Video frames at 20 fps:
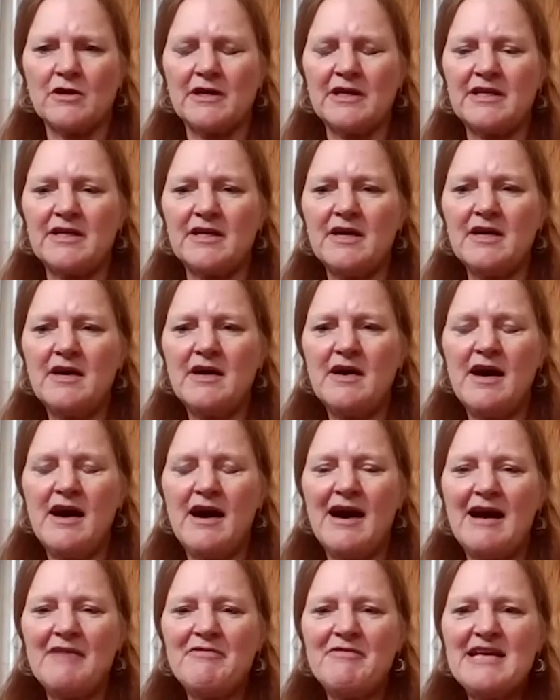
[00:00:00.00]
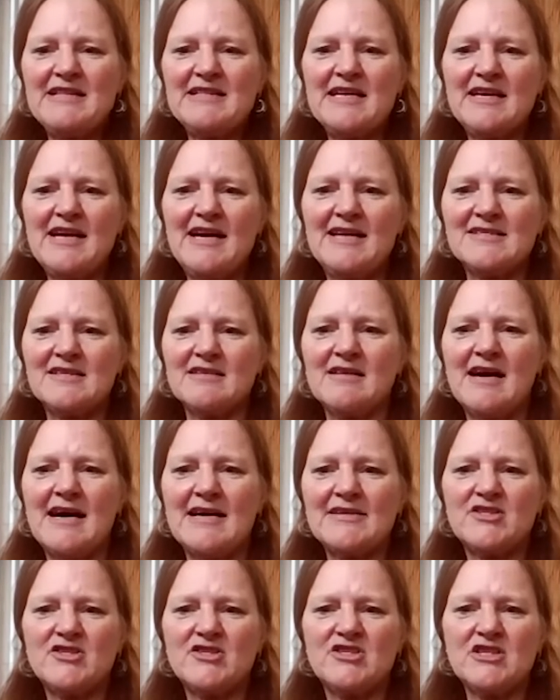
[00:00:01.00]
And I think that has a
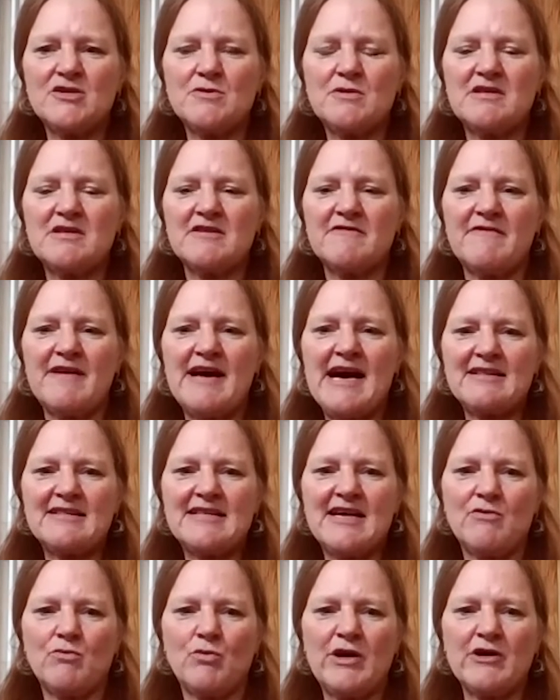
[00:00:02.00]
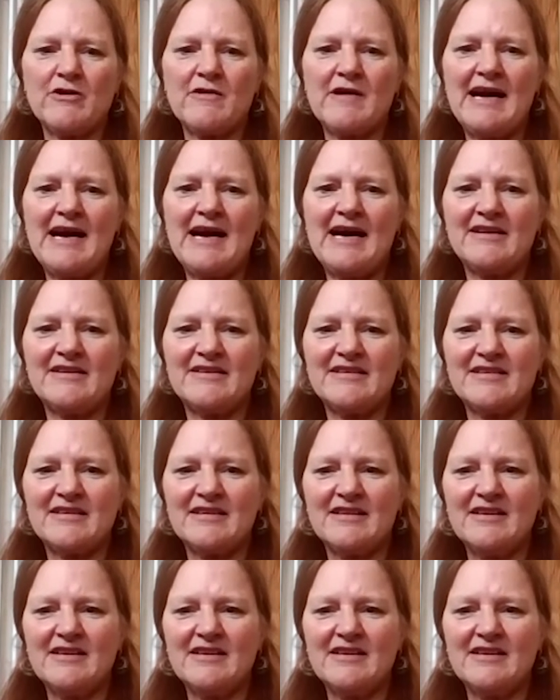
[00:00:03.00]
lot to do with the fact that we're at